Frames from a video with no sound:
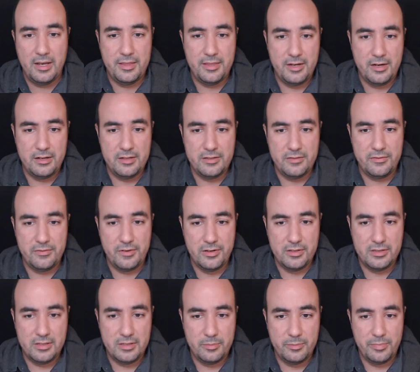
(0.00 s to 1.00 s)
And there is a
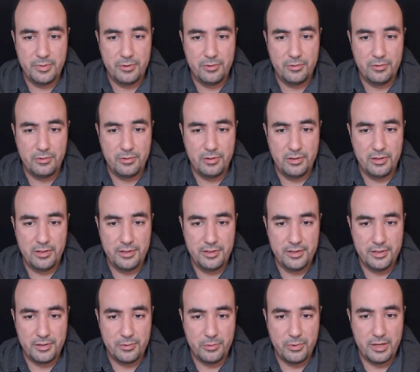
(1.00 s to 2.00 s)
very simple
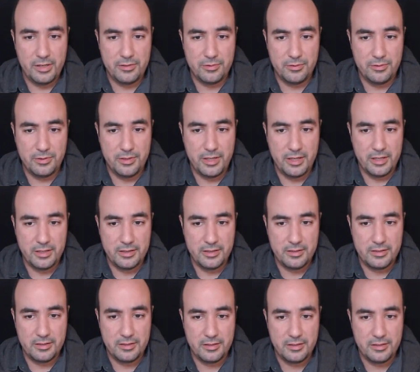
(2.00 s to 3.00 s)
linear way to do that.
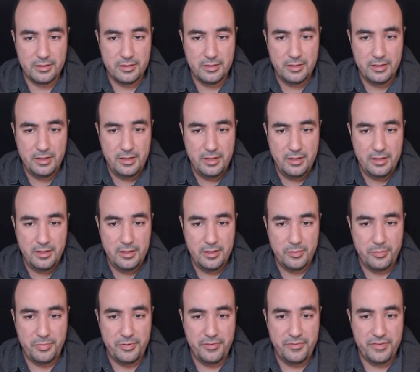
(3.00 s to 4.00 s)

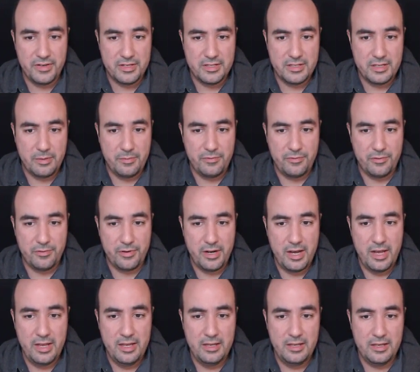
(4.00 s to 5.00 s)
Prefix sum for
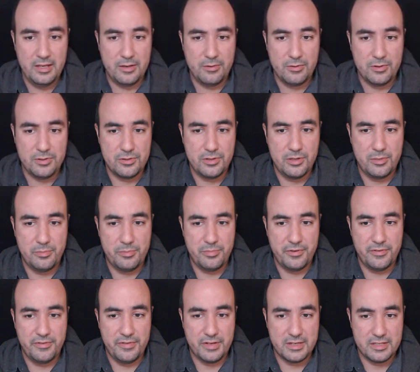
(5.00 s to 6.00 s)
I equals to the
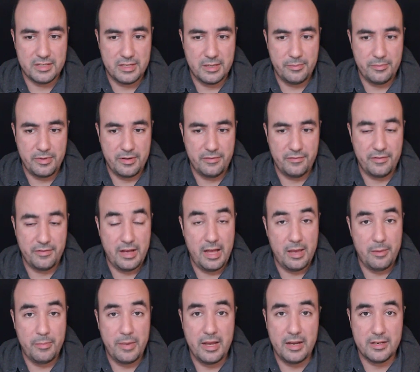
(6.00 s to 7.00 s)
prefix sum of
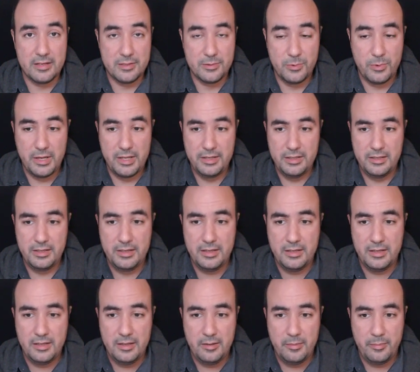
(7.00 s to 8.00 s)
I minus 1
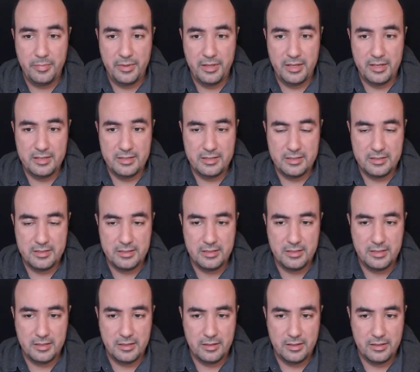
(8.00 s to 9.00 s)
plus
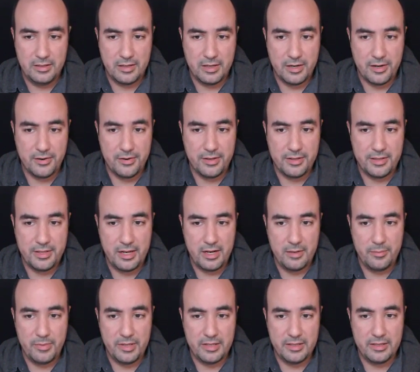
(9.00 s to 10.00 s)
the current
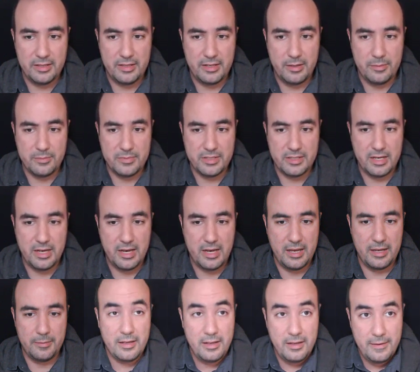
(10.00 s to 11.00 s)
element nums
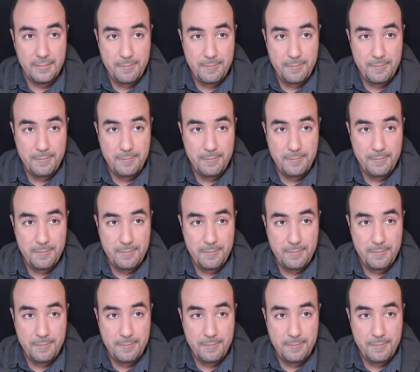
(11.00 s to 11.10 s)
I.